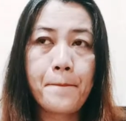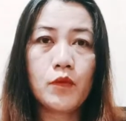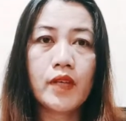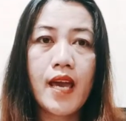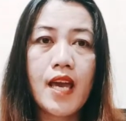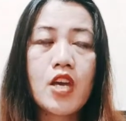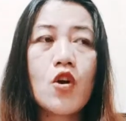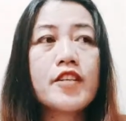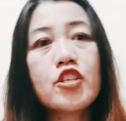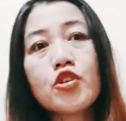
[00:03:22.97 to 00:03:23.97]
Okay, you are
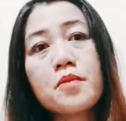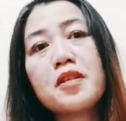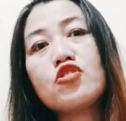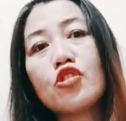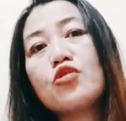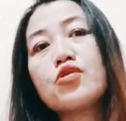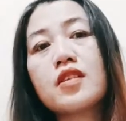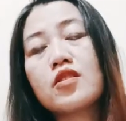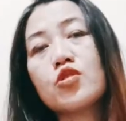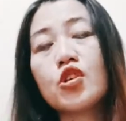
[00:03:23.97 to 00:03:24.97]
determined
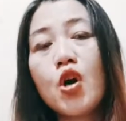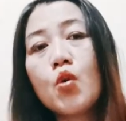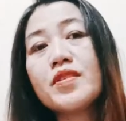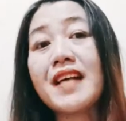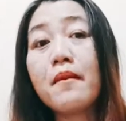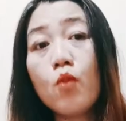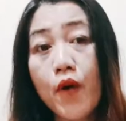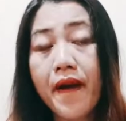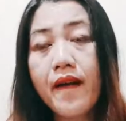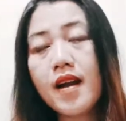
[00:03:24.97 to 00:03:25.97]
to go
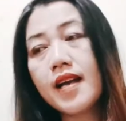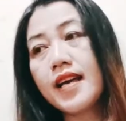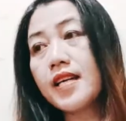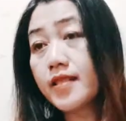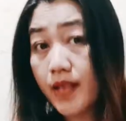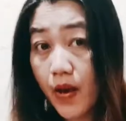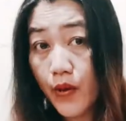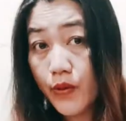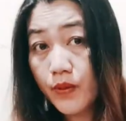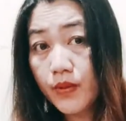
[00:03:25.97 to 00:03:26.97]
somewhere,
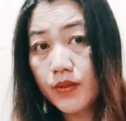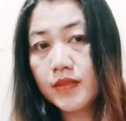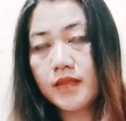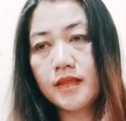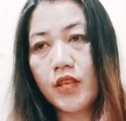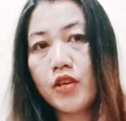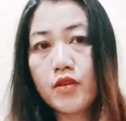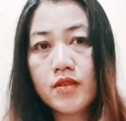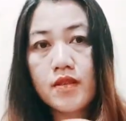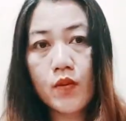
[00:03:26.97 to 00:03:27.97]
so you
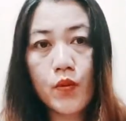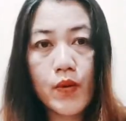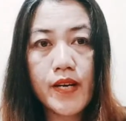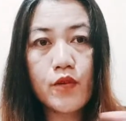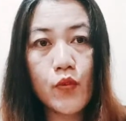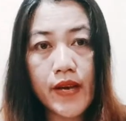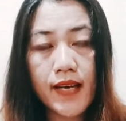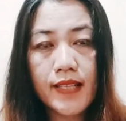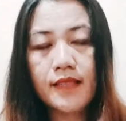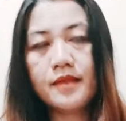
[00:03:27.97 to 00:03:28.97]
use the word
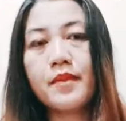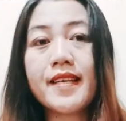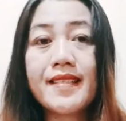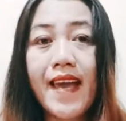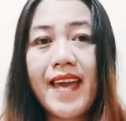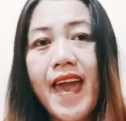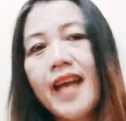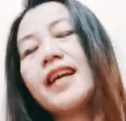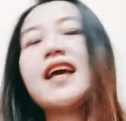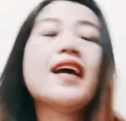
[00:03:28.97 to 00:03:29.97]
will by
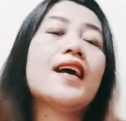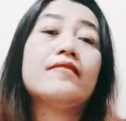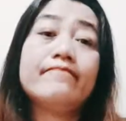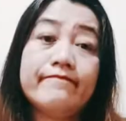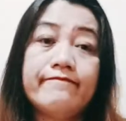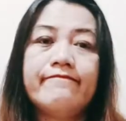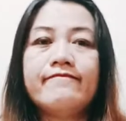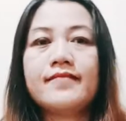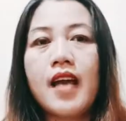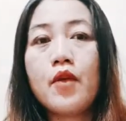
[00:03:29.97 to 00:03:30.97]
saying
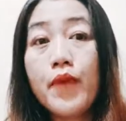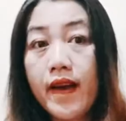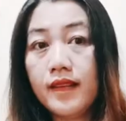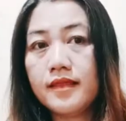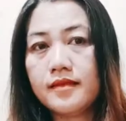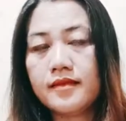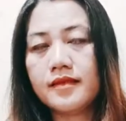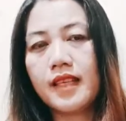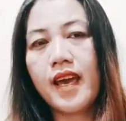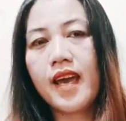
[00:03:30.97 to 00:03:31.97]
I will.
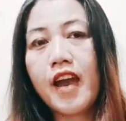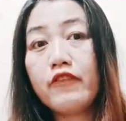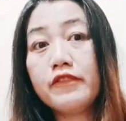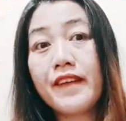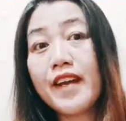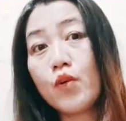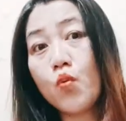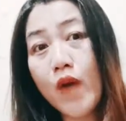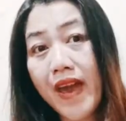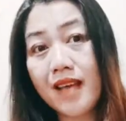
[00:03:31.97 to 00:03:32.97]
Okay, I will find a
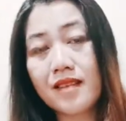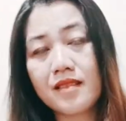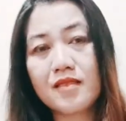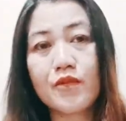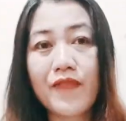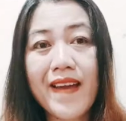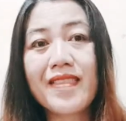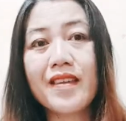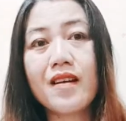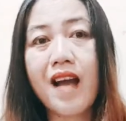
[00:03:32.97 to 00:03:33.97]
way to find
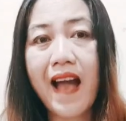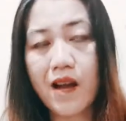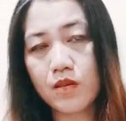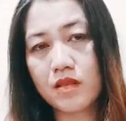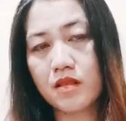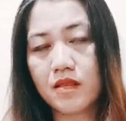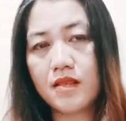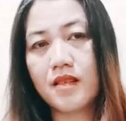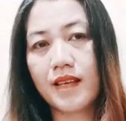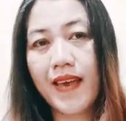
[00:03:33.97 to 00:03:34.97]
their house.
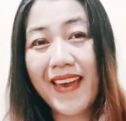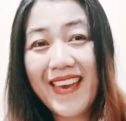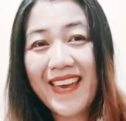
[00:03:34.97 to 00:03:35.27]
Okay,